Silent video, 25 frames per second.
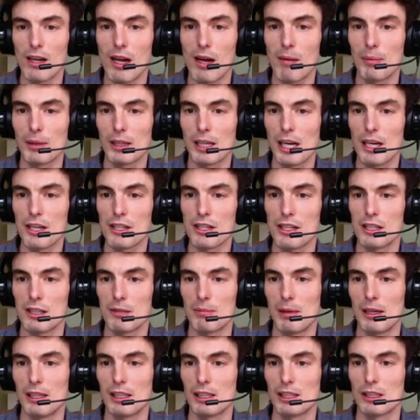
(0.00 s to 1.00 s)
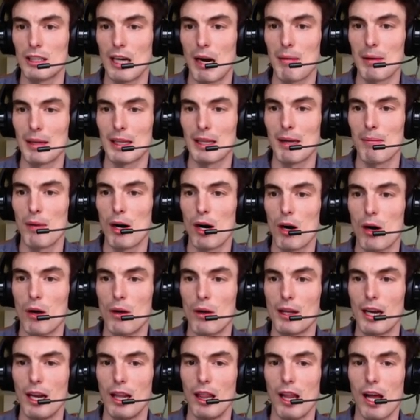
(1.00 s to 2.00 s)
obligations by describing them
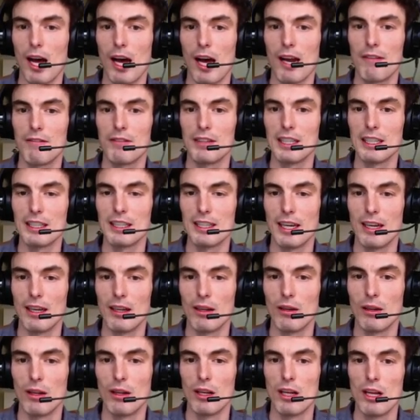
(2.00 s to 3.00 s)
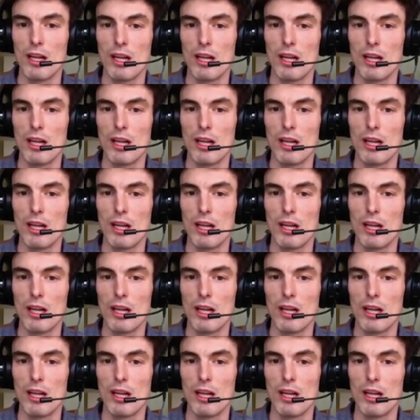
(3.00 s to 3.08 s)
all in a lot of detail.